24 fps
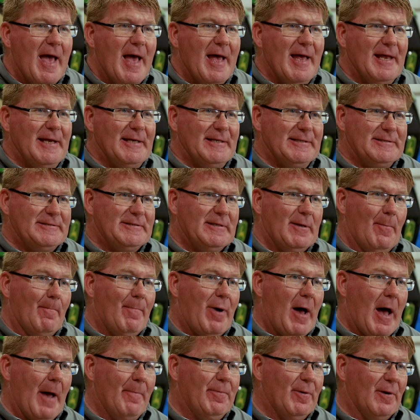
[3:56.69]
As
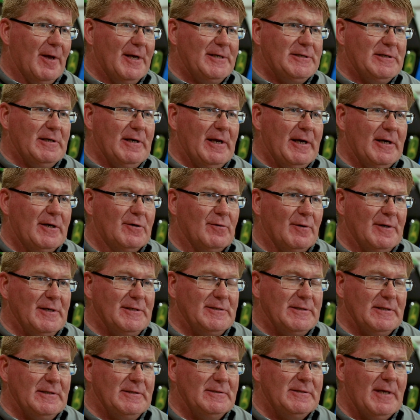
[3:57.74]
population
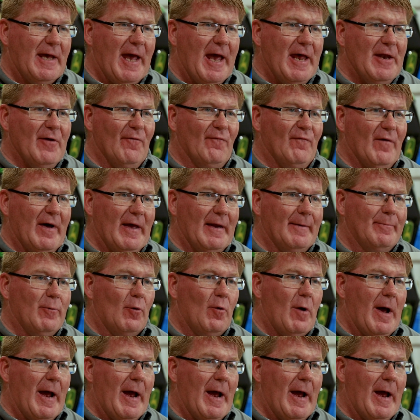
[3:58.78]
increases and available